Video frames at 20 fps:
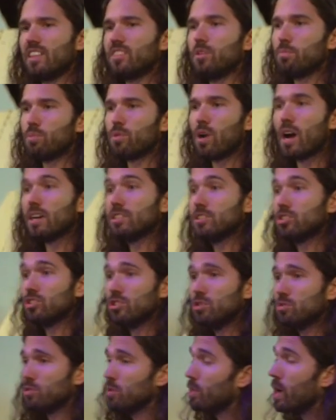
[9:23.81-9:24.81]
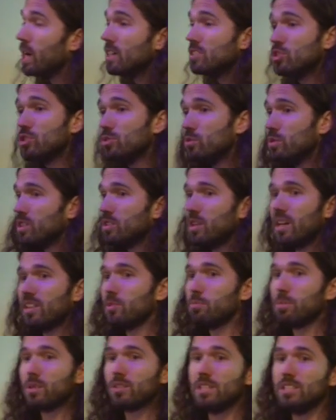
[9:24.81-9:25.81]
at the Bronx Zoo. The Bronx Zoo and
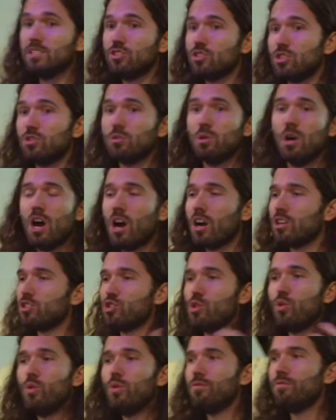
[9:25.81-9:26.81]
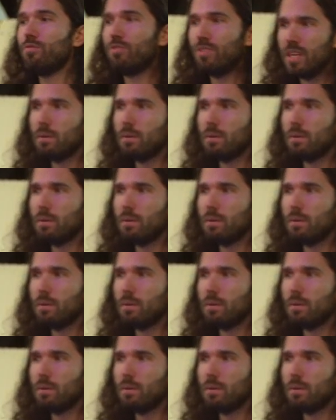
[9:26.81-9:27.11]
the Berlin Zoo are two of